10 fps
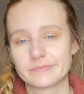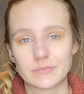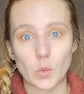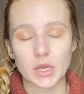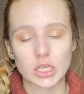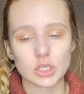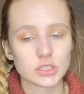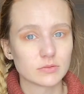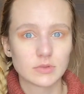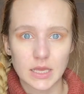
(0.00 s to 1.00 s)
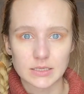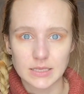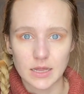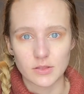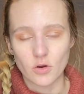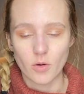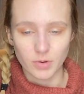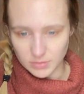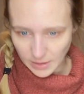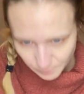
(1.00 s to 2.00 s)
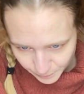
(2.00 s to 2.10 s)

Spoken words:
But what can you do? They decided their own birthday.